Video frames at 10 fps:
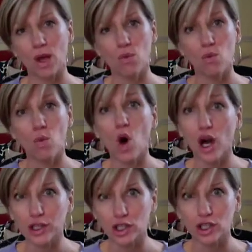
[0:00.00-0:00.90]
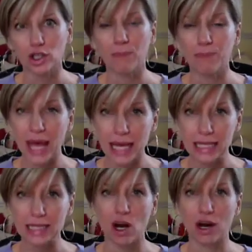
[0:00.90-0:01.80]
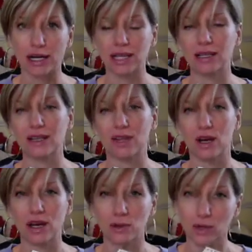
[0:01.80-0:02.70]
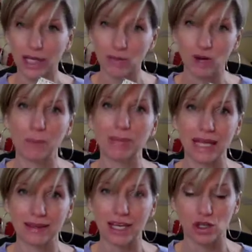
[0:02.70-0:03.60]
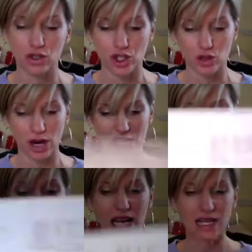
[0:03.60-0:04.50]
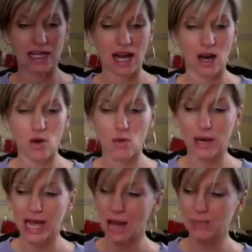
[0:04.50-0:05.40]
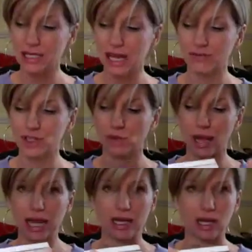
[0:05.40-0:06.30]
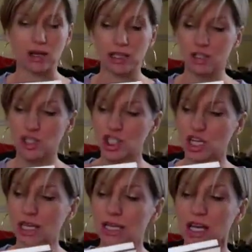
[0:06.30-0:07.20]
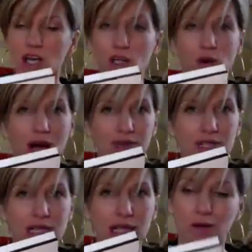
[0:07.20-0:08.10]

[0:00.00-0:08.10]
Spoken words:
water and paint on it, it'll get rumply and then it'll stretch. Now what happens after you're painting on each sheet, you have to get a